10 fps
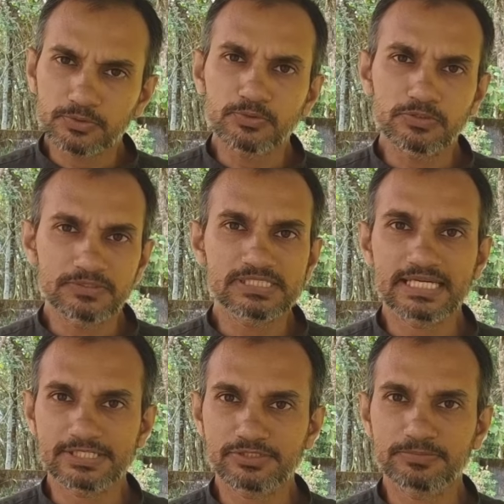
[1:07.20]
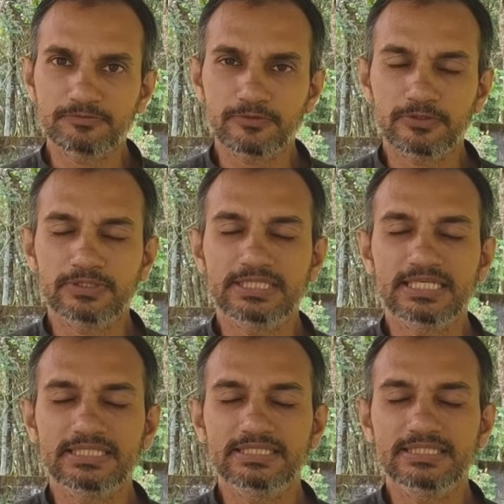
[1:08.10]
rule which has to be followed,
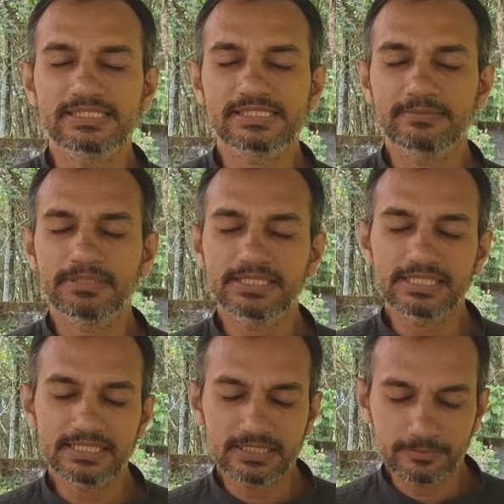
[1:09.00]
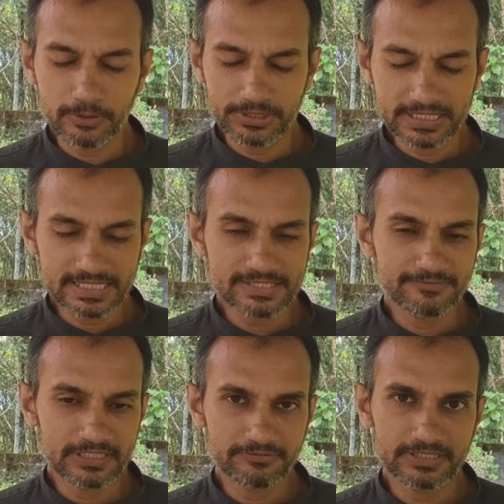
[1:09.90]
that the stability in the body is
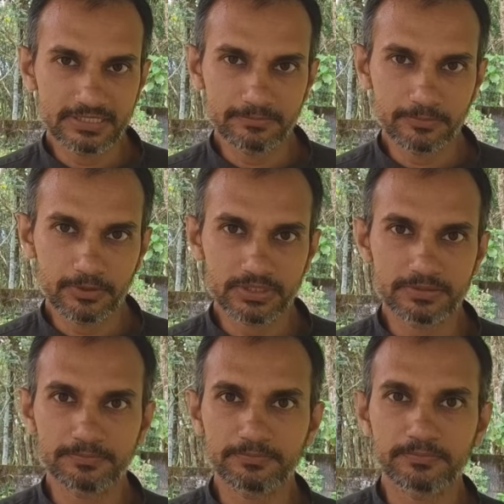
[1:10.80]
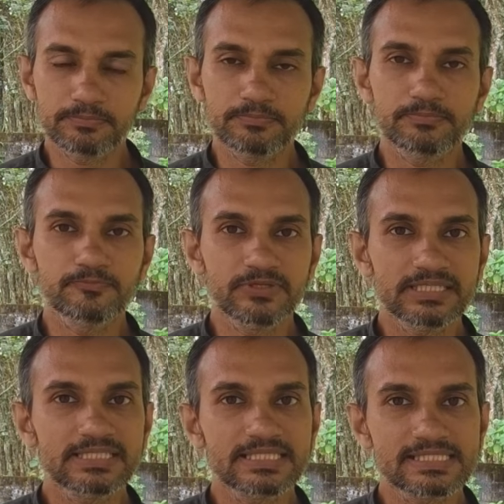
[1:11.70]
very, very important.
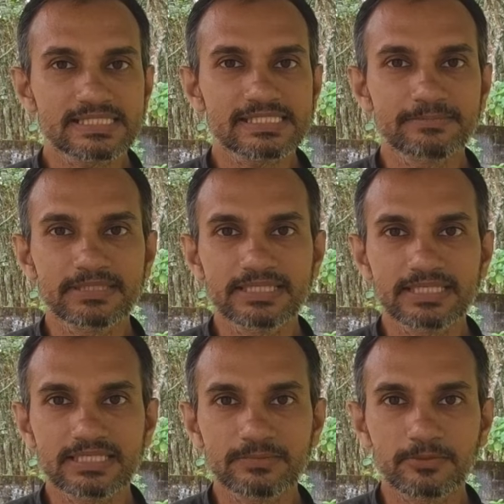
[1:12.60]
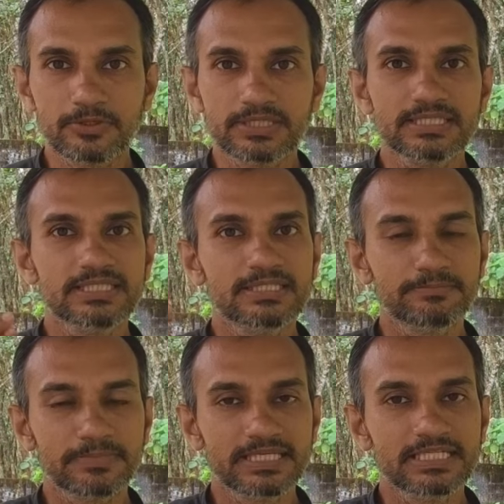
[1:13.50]
When there is a stability in the body,
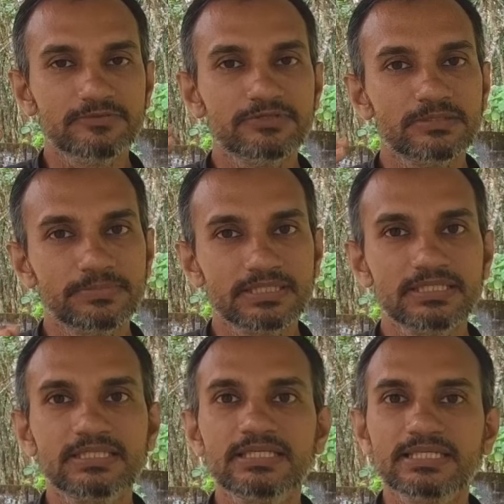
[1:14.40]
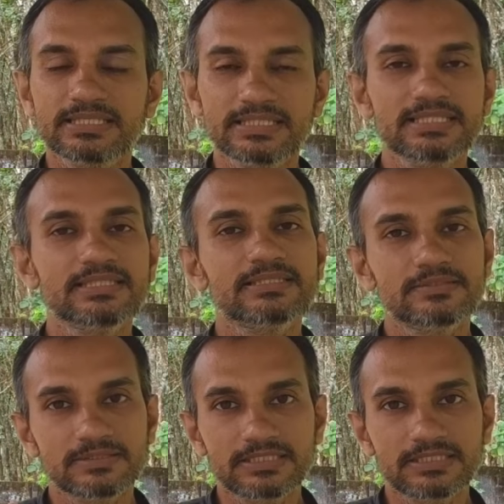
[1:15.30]
the mind will be when